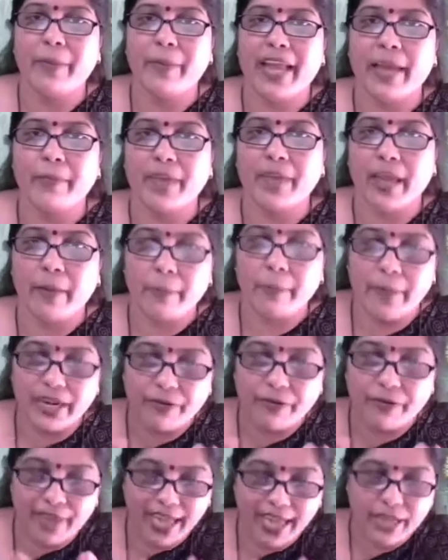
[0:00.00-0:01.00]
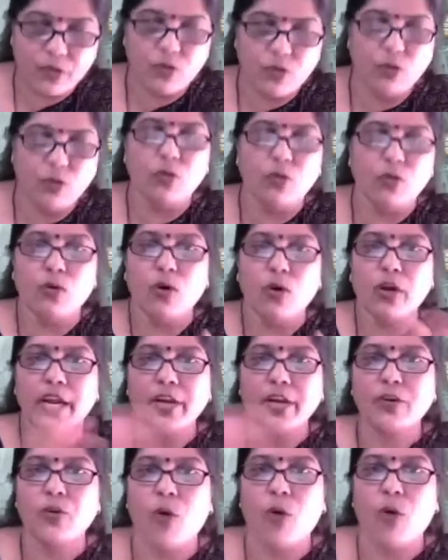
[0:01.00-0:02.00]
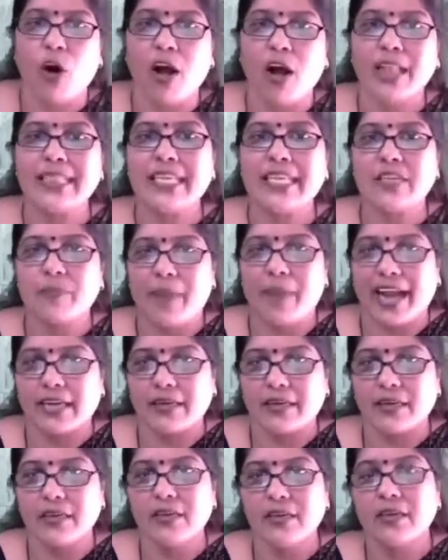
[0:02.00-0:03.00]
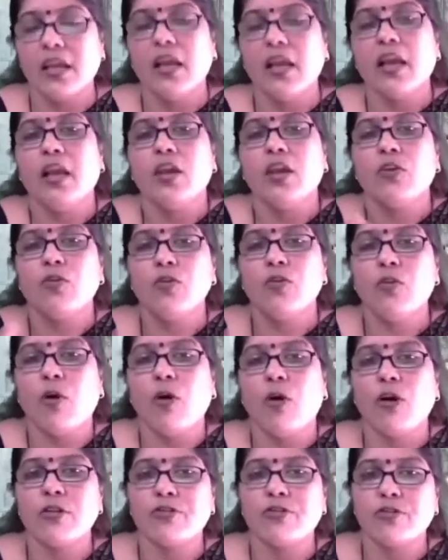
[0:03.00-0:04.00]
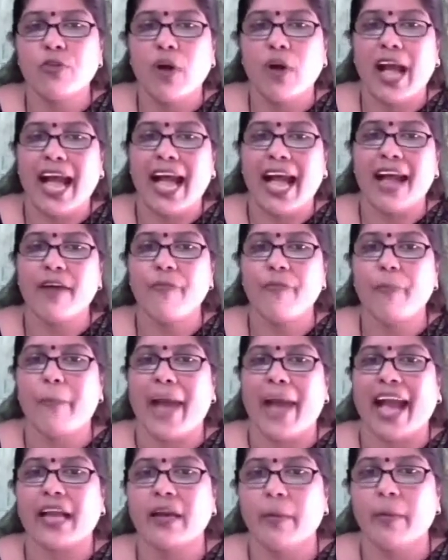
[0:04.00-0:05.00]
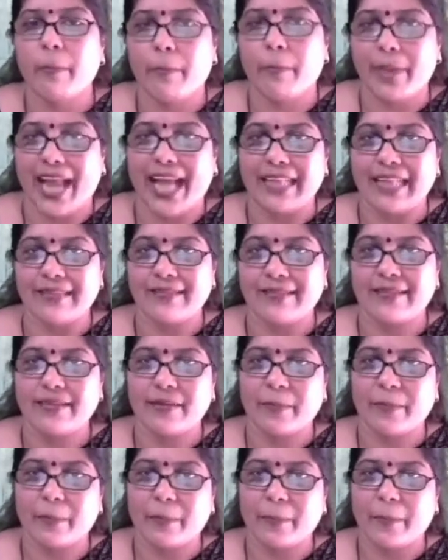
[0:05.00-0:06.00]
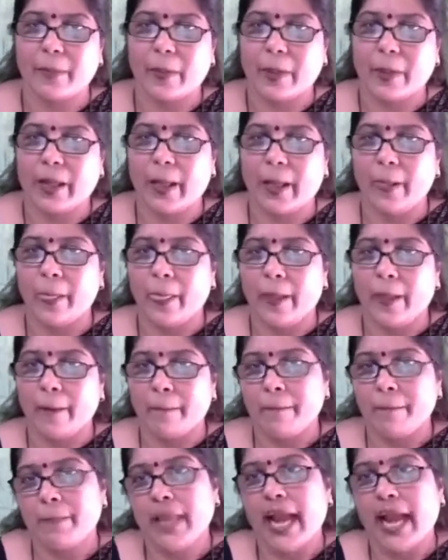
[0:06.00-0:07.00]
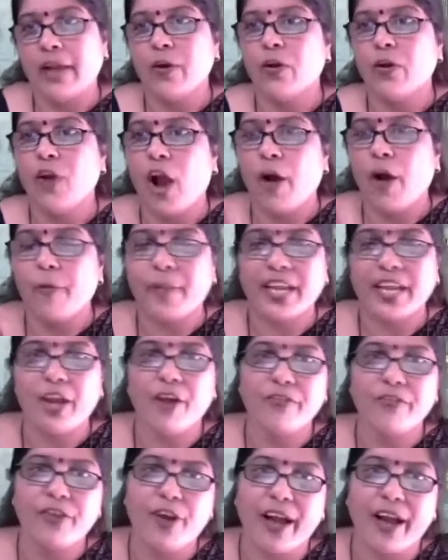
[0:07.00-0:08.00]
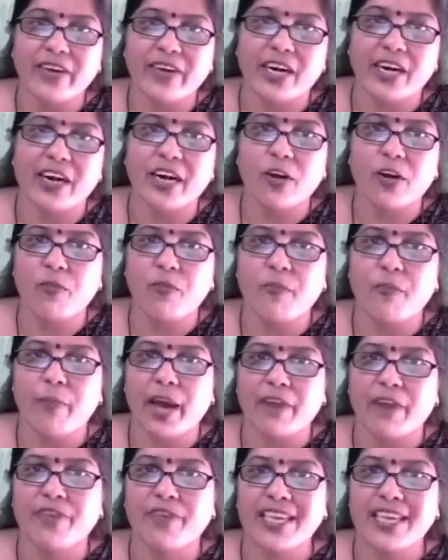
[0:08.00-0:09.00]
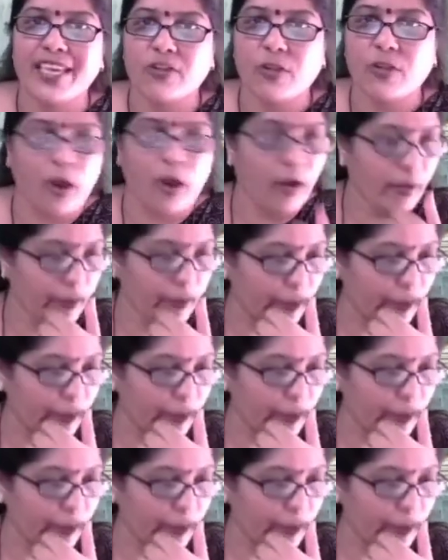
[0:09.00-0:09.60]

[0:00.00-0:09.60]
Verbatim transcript: blame game but when you look into all these matters you also have backup plans okay I don't know how many of you have heard of Murphy's Law.